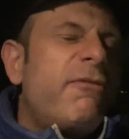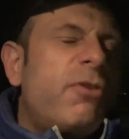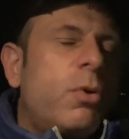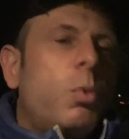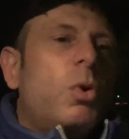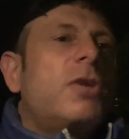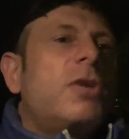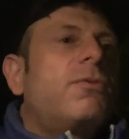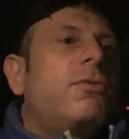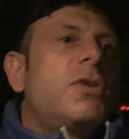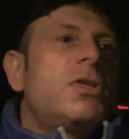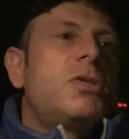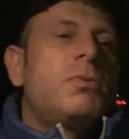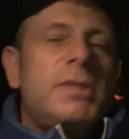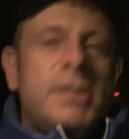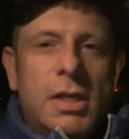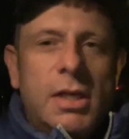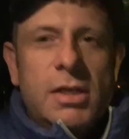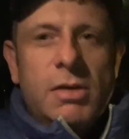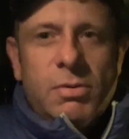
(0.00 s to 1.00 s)
ever worked for us
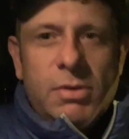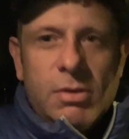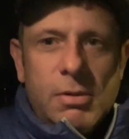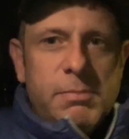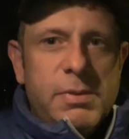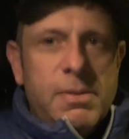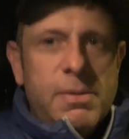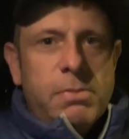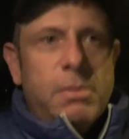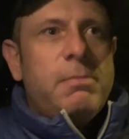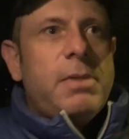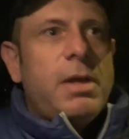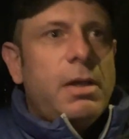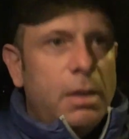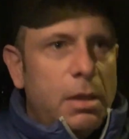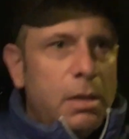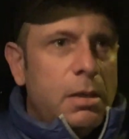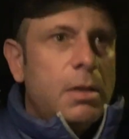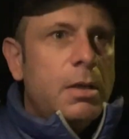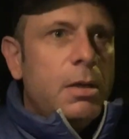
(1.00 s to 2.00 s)
will tell you, we're good people,
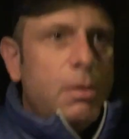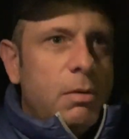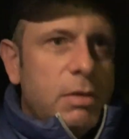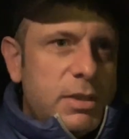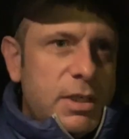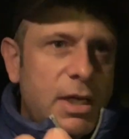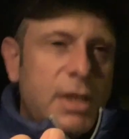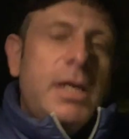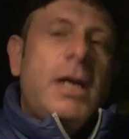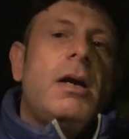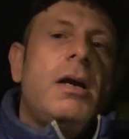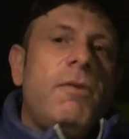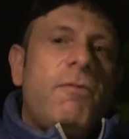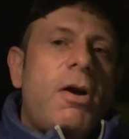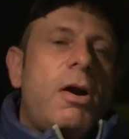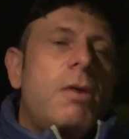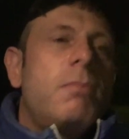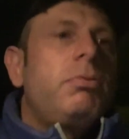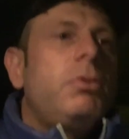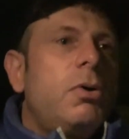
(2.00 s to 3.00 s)
man. We take care
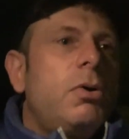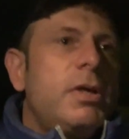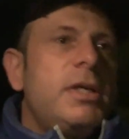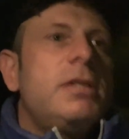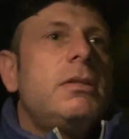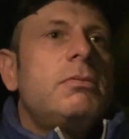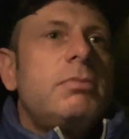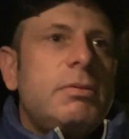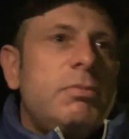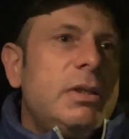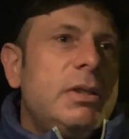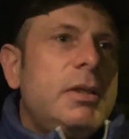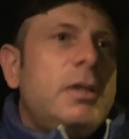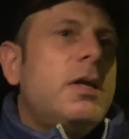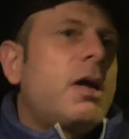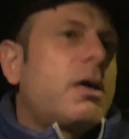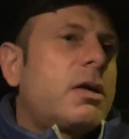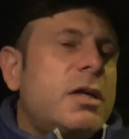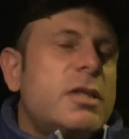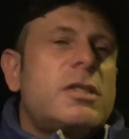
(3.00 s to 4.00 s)
of our employees,
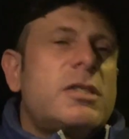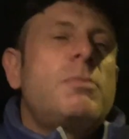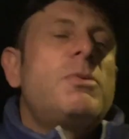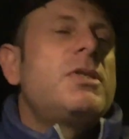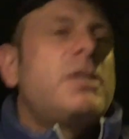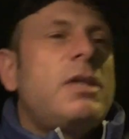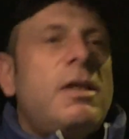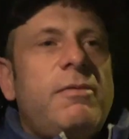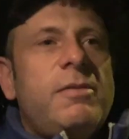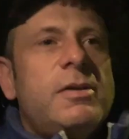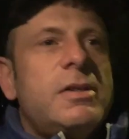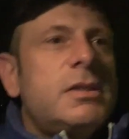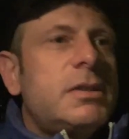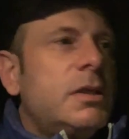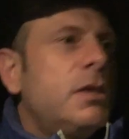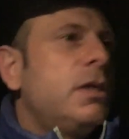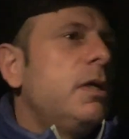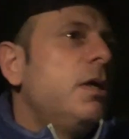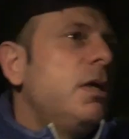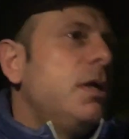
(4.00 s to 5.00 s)
our customers love us,
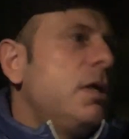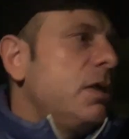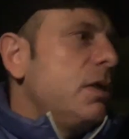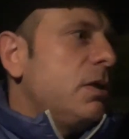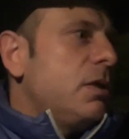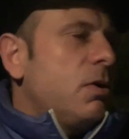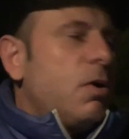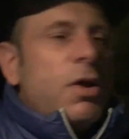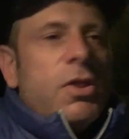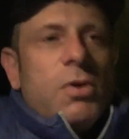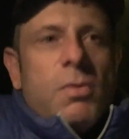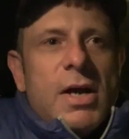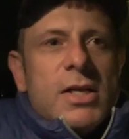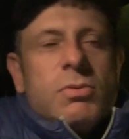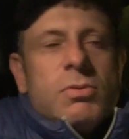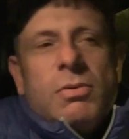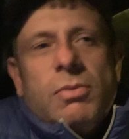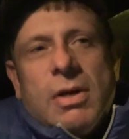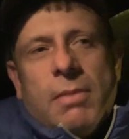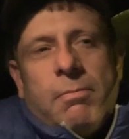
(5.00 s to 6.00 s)
you know,
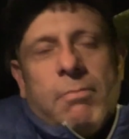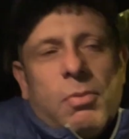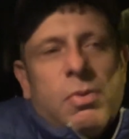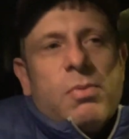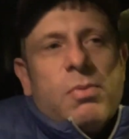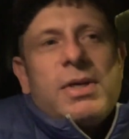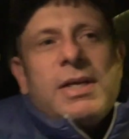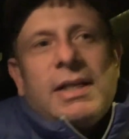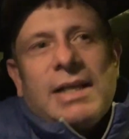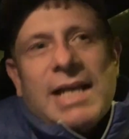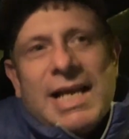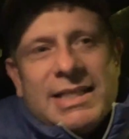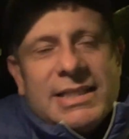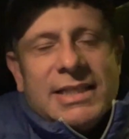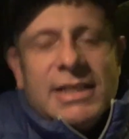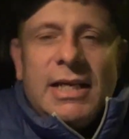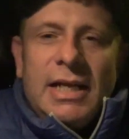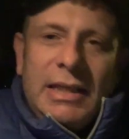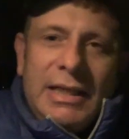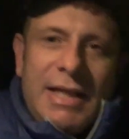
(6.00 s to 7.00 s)
otherwise we wouldn't have
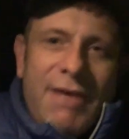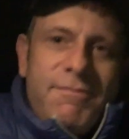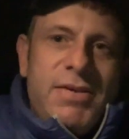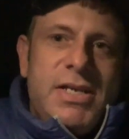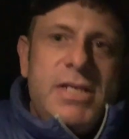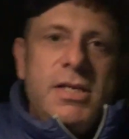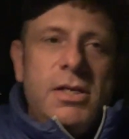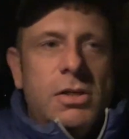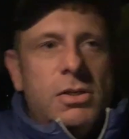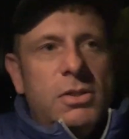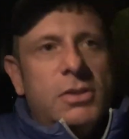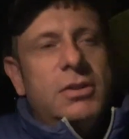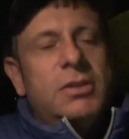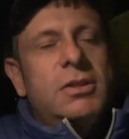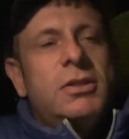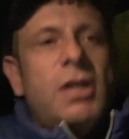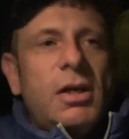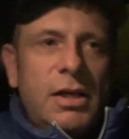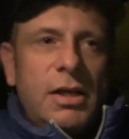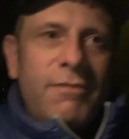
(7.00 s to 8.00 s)
lasted 11 years. This
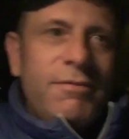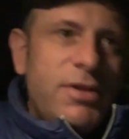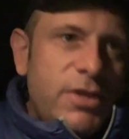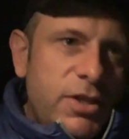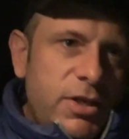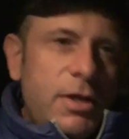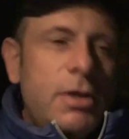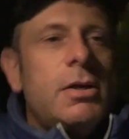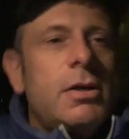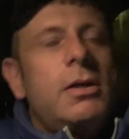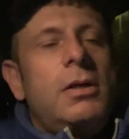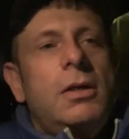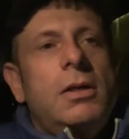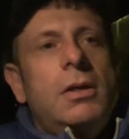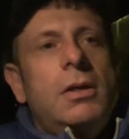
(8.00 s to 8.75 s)
is our 11th year.